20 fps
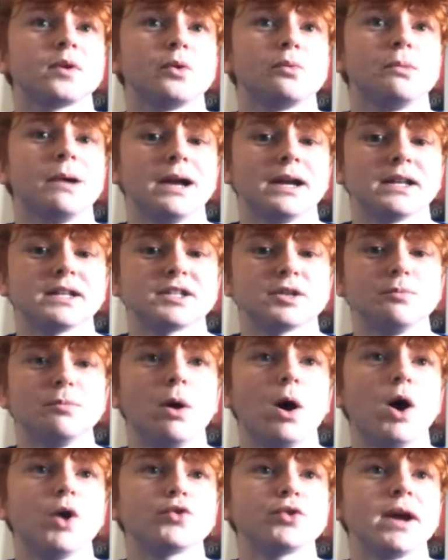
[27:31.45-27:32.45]
Back into
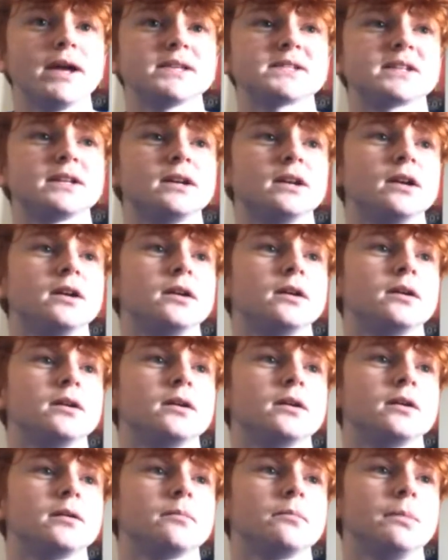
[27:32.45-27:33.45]
Mahrez.
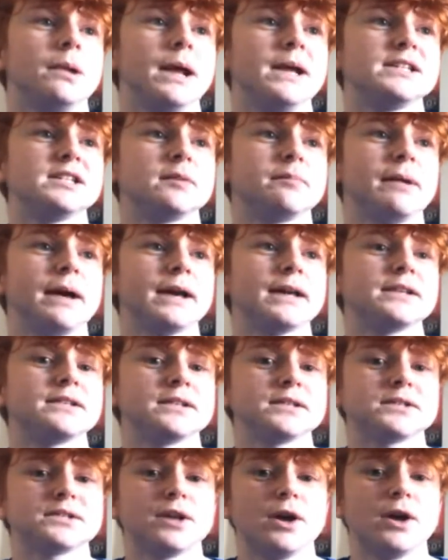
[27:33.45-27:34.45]
Plays it back
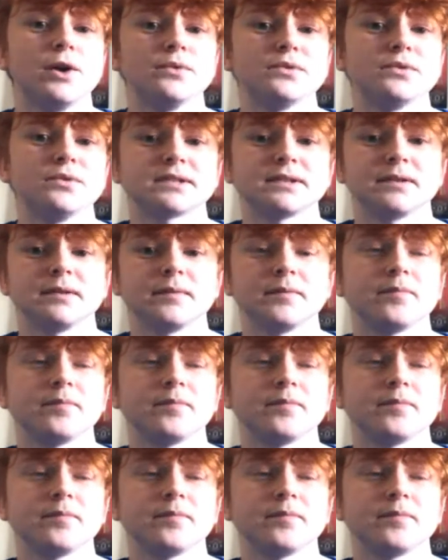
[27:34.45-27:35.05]
into Stones.